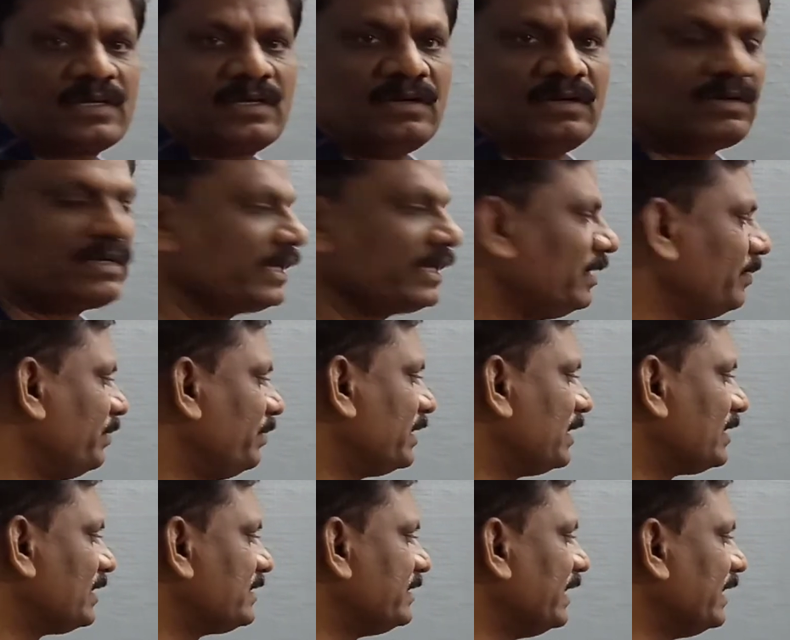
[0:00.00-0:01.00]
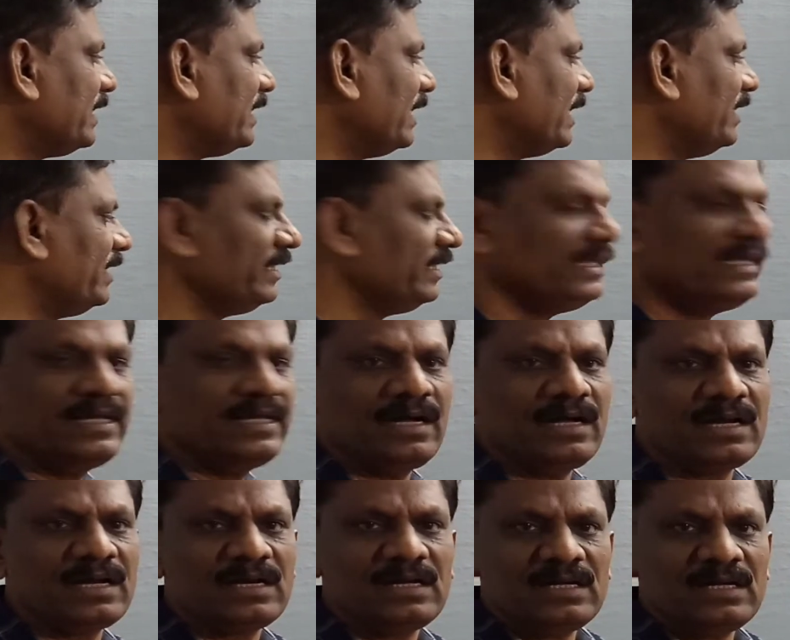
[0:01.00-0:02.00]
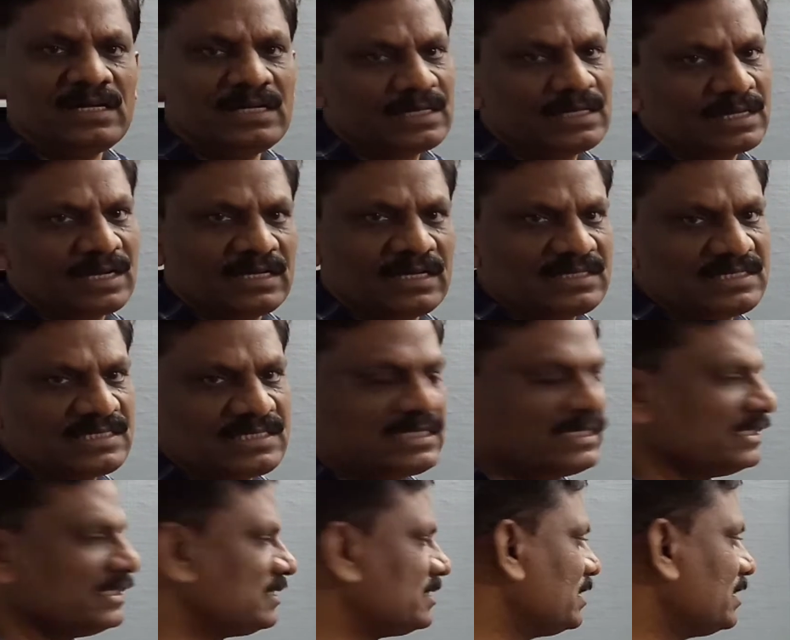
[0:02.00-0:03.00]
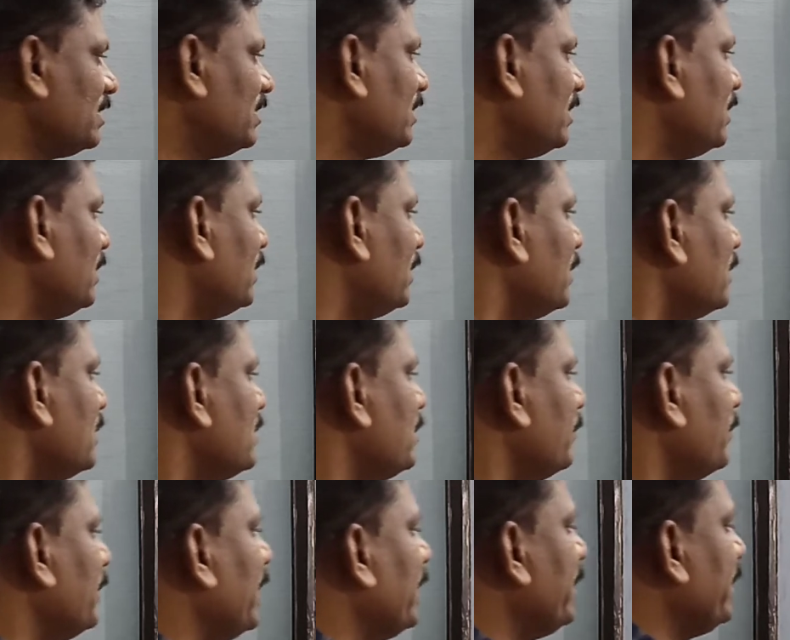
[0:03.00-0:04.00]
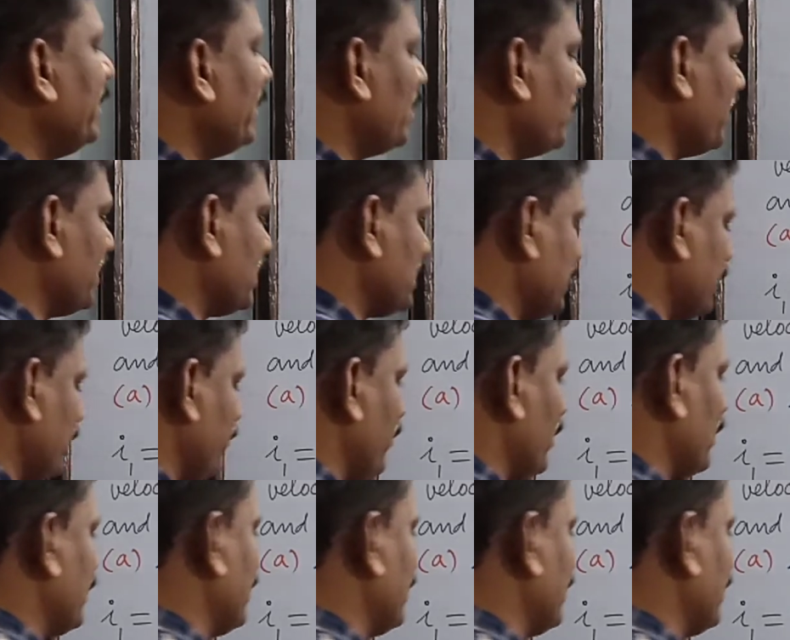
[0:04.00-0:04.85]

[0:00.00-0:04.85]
Okay, because N and E are constants. Similar equation for